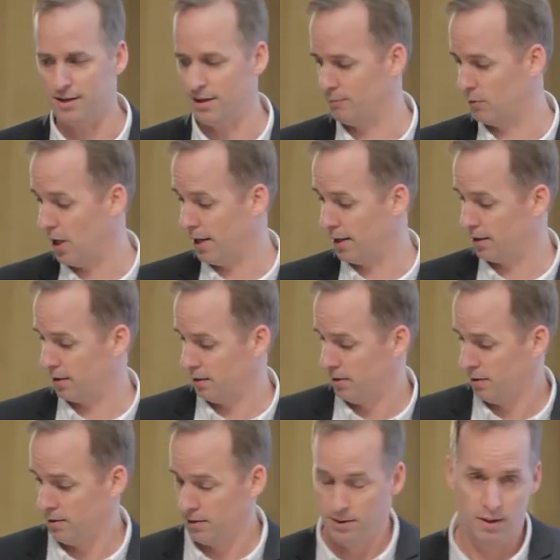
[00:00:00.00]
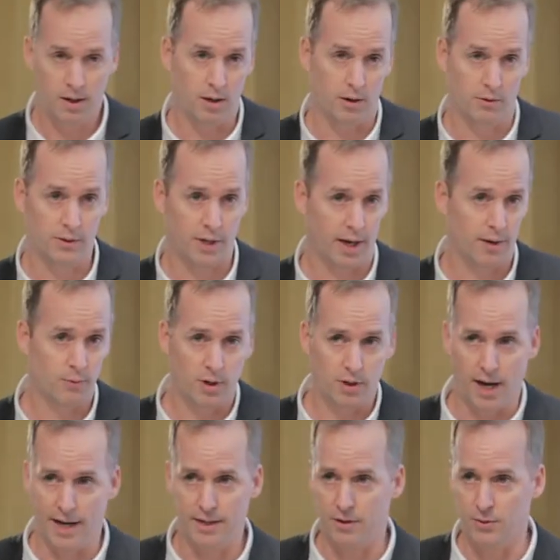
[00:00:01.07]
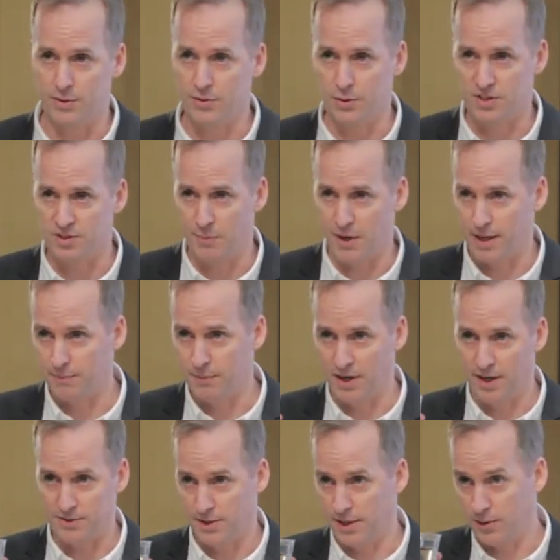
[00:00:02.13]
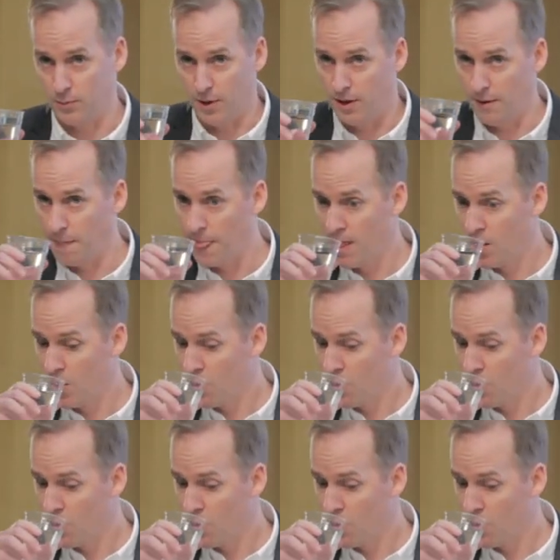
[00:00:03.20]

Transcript: And I'm like, oh, okay, well, I didn't know what to expect, but I was like, well,